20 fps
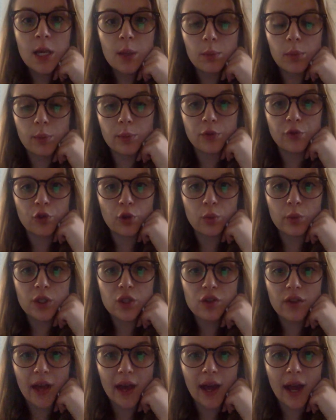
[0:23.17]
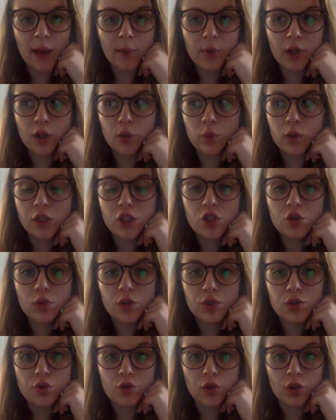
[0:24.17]
But before we do that, I'm going to read you a
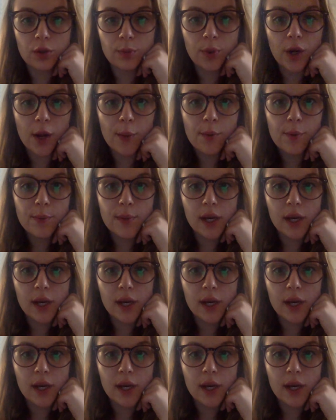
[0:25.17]
story problem